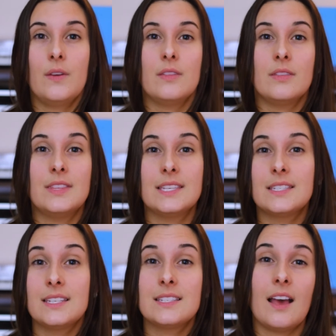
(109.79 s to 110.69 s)
This
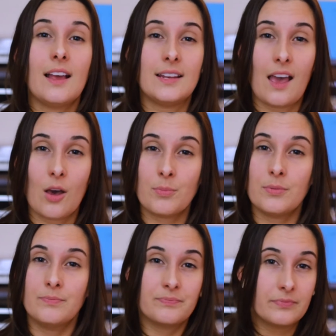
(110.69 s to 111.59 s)
does not help
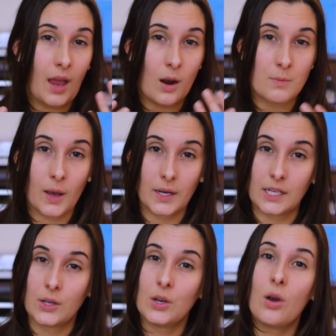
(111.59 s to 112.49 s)
our
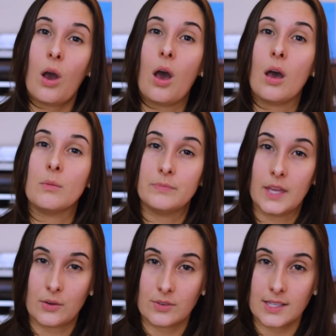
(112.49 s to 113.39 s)
body calm
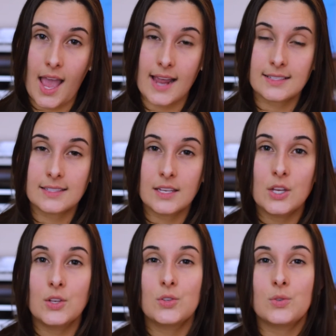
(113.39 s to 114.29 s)
and relax.
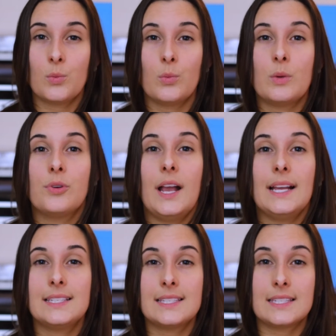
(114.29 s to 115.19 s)
So when we
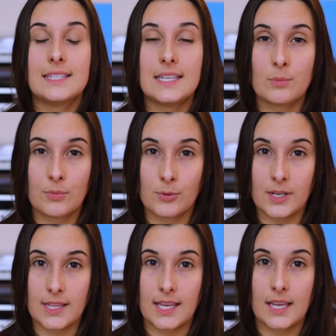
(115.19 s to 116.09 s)
practice deep
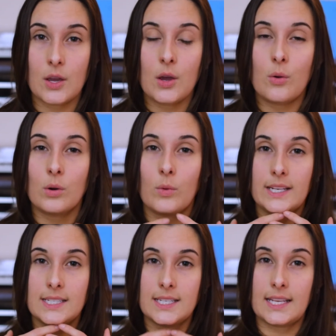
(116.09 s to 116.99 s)
breathing, we're
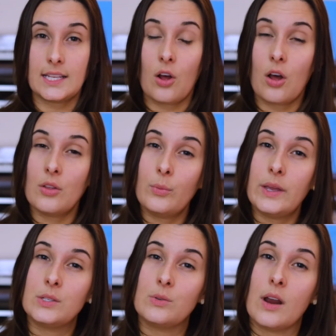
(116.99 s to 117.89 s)
wanting to take it all the way
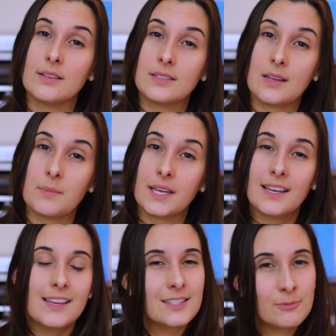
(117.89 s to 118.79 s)
to our stomach.
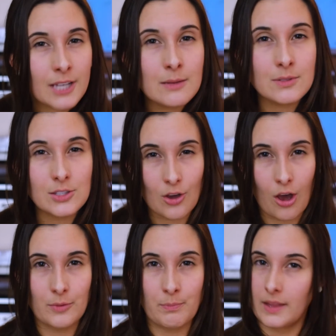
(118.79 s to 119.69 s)
Sometimes it's
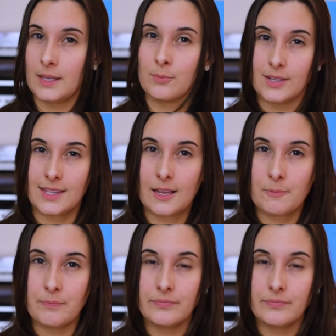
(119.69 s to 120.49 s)
called belly breathing.